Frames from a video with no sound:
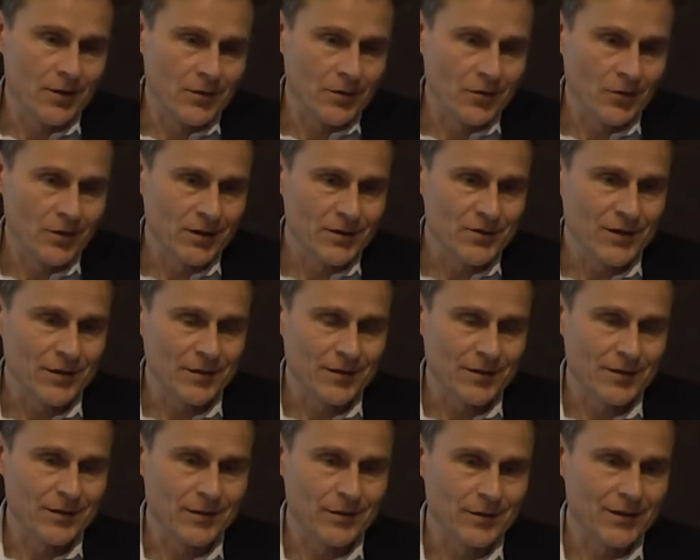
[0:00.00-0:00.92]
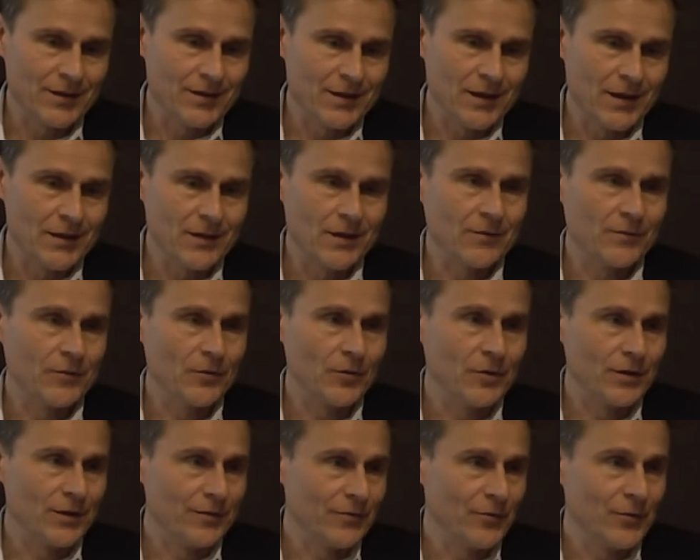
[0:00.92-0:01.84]
knowledge, I think, is anyhow
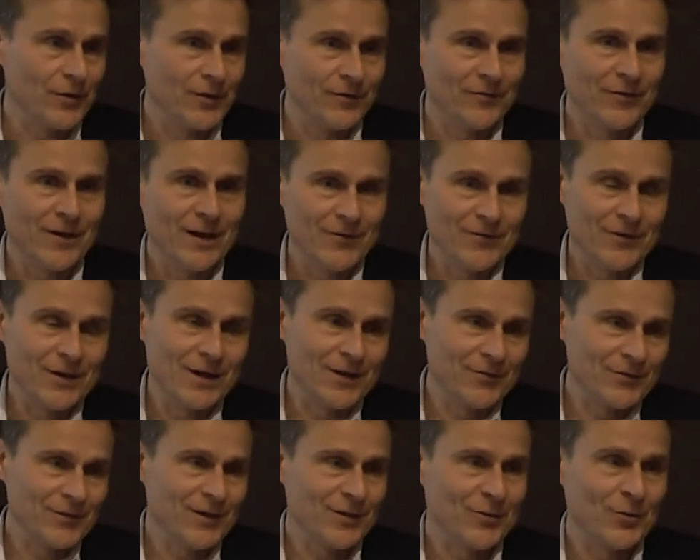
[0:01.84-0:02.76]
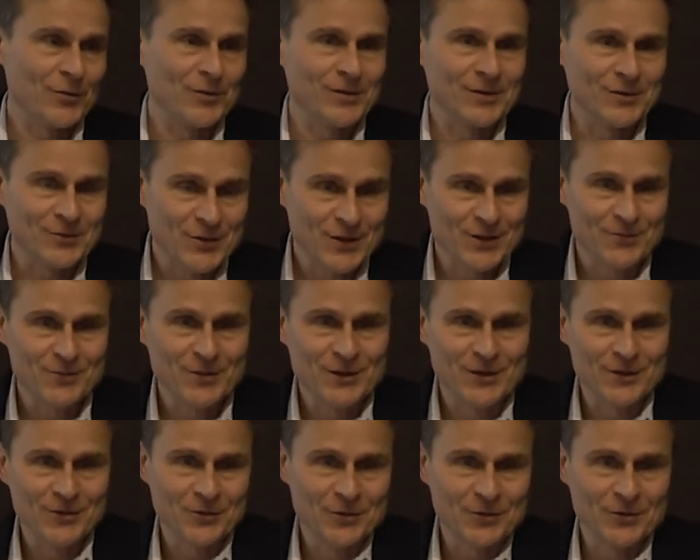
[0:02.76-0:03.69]
forty, forty-five, and after I got the treatment,
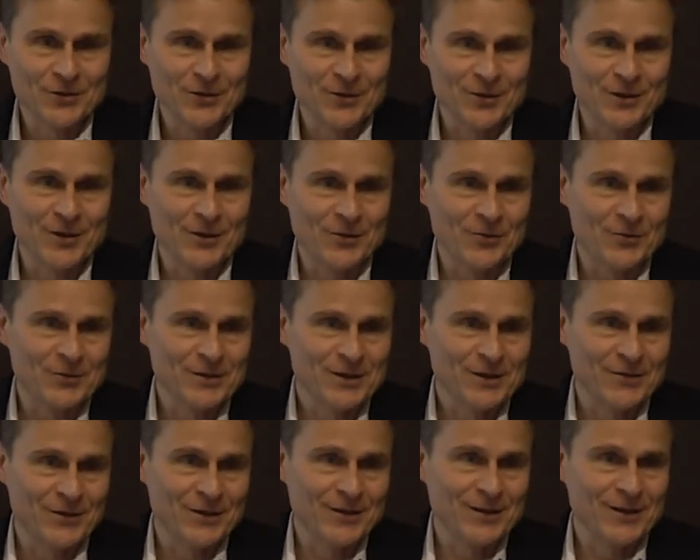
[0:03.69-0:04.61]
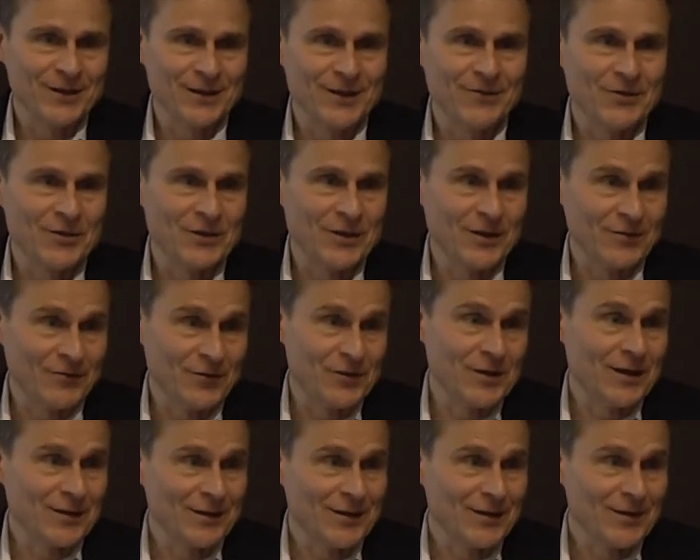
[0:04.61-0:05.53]
he, he looked even, even, even
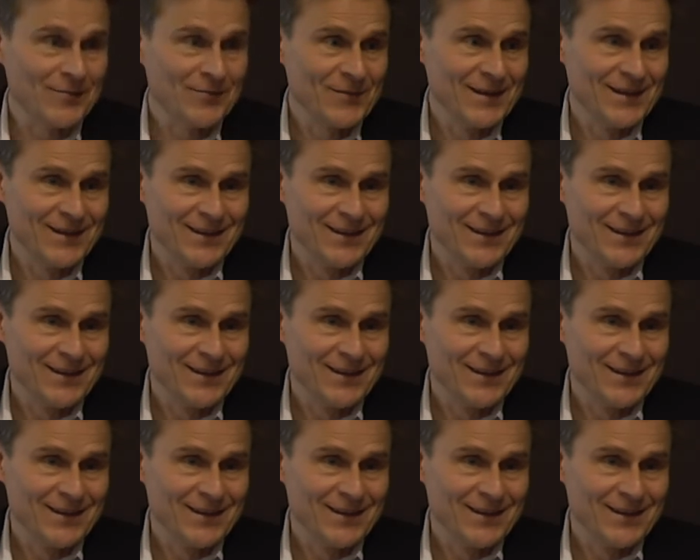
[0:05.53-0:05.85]
younger.